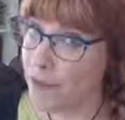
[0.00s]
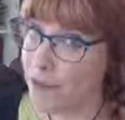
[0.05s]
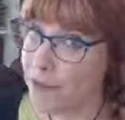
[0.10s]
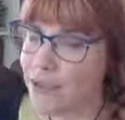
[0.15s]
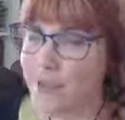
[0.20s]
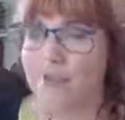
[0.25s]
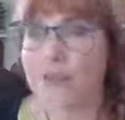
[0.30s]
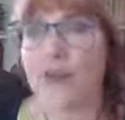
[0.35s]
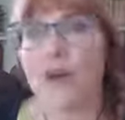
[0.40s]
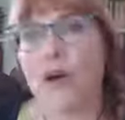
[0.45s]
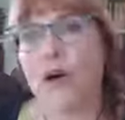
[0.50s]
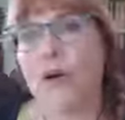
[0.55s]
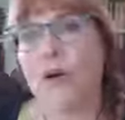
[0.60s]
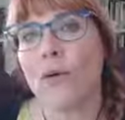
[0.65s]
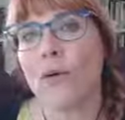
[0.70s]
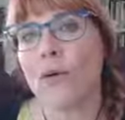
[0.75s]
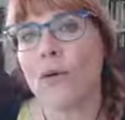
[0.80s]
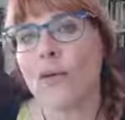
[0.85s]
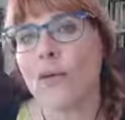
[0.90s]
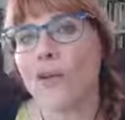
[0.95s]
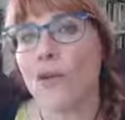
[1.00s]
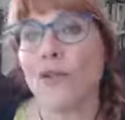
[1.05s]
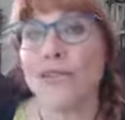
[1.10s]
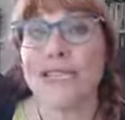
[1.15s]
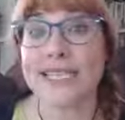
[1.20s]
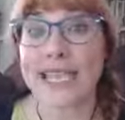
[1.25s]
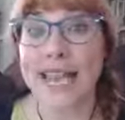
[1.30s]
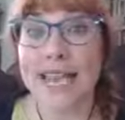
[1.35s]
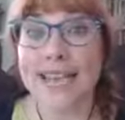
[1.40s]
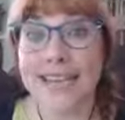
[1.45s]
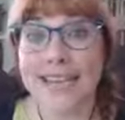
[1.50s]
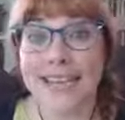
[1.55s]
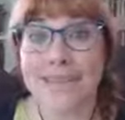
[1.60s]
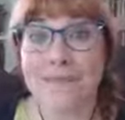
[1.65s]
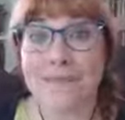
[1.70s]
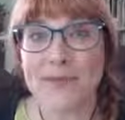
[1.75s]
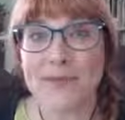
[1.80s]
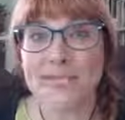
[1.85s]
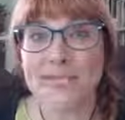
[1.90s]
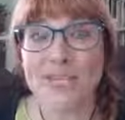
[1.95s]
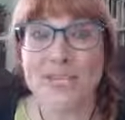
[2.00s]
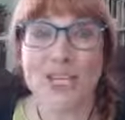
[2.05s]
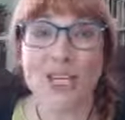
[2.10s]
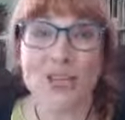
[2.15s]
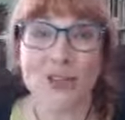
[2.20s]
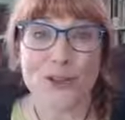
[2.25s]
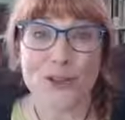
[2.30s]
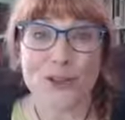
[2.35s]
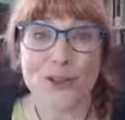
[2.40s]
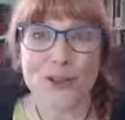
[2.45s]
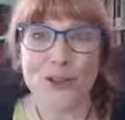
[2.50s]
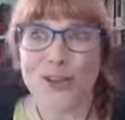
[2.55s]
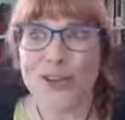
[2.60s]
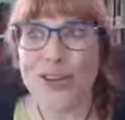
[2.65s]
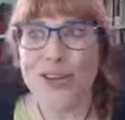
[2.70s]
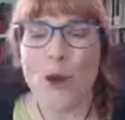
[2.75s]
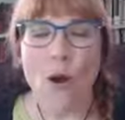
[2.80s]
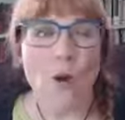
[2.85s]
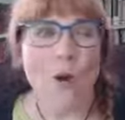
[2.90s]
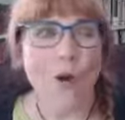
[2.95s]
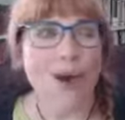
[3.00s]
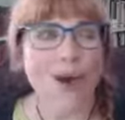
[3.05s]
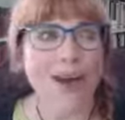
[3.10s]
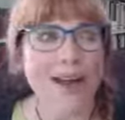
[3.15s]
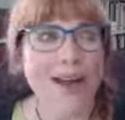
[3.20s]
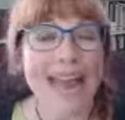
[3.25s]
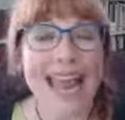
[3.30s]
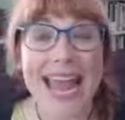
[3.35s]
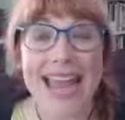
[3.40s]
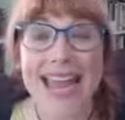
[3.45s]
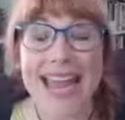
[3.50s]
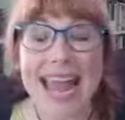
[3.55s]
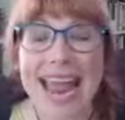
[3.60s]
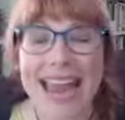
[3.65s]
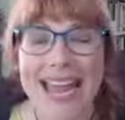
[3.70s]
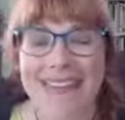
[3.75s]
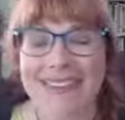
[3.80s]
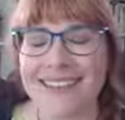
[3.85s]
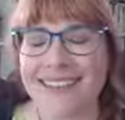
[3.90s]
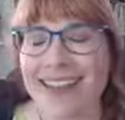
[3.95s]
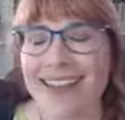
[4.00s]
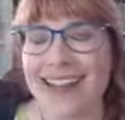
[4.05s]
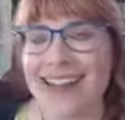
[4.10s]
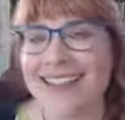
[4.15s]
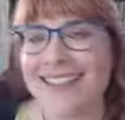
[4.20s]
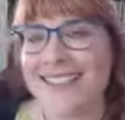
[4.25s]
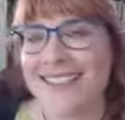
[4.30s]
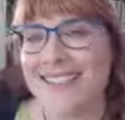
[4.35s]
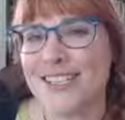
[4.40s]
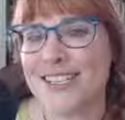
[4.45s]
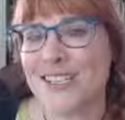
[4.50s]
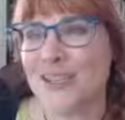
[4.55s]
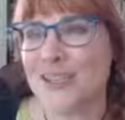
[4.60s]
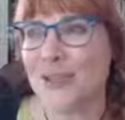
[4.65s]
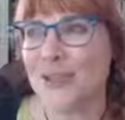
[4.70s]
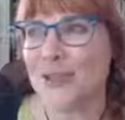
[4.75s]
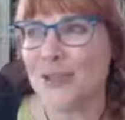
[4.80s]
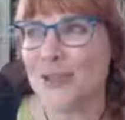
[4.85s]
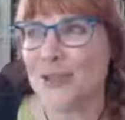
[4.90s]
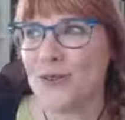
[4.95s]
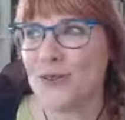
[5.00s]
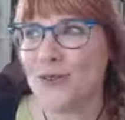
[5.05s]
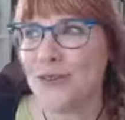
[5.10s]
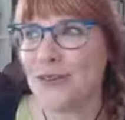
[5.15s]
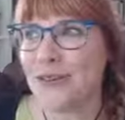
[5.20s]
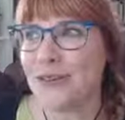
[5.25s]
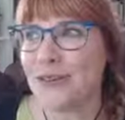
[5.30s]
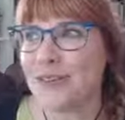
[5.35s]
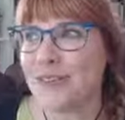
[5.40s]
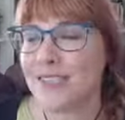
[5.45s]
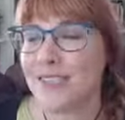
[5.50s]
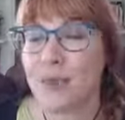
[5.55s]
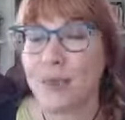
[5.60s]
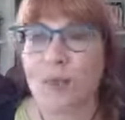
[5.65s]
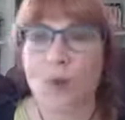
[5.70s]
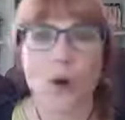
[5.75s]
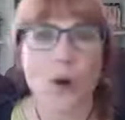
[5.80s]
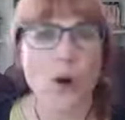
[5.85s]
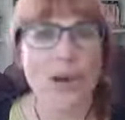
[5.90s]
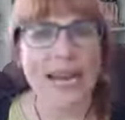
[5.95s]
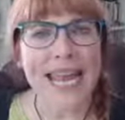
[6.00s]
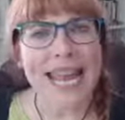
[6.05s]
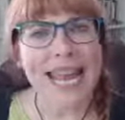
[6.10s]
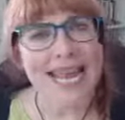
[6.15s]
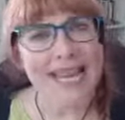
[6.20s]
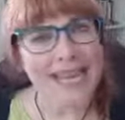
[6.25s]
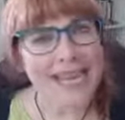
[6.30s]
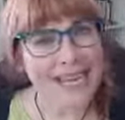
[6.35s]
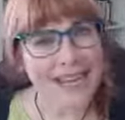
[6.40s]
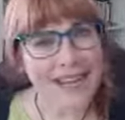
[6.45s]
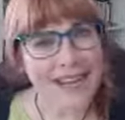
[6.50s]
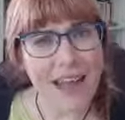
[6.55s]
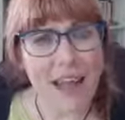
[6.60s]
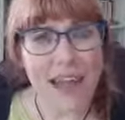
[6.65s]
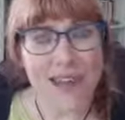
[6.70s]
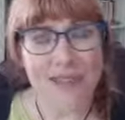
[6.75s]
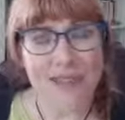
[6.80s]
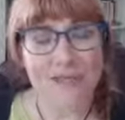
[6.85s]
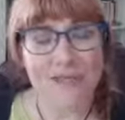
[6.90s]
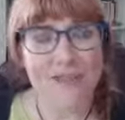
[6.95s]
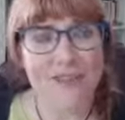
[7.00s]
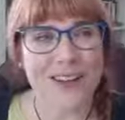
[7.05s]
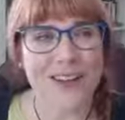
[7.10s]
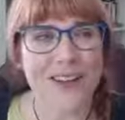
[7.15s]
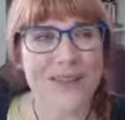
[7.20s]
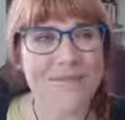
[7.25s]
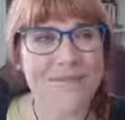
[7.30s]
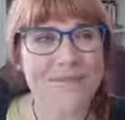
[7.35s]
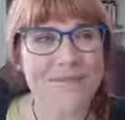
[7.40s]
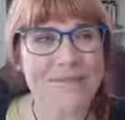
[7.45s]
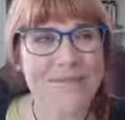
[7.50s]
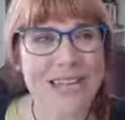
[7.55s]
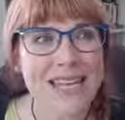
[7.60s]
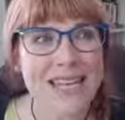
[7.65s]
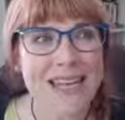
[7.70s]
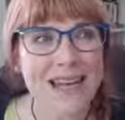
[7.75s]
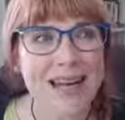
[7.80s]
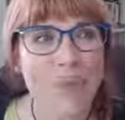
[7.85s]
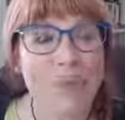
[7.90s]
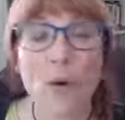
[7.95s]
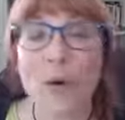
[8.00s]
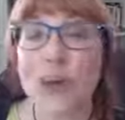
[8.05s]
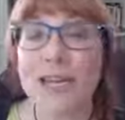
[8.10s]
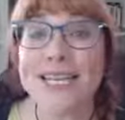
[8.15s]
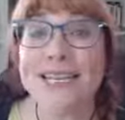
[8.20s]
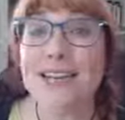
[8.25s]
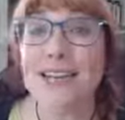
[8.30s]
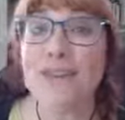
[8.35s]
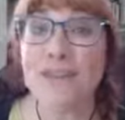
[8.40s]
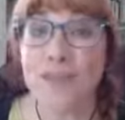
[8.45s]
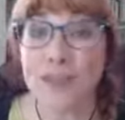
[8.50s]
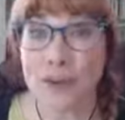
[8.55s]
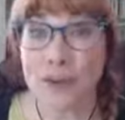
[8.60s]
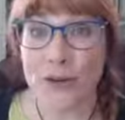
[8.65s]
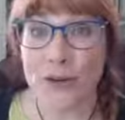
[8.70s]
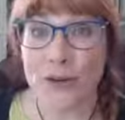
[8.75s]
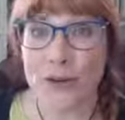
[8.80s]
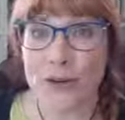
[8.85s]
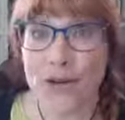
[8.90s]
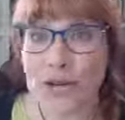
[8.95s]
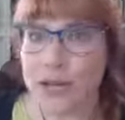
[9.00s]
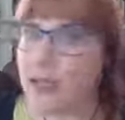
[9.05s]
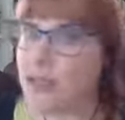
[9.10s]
So, the data can be skewed or analyzed to support any kind of point of view.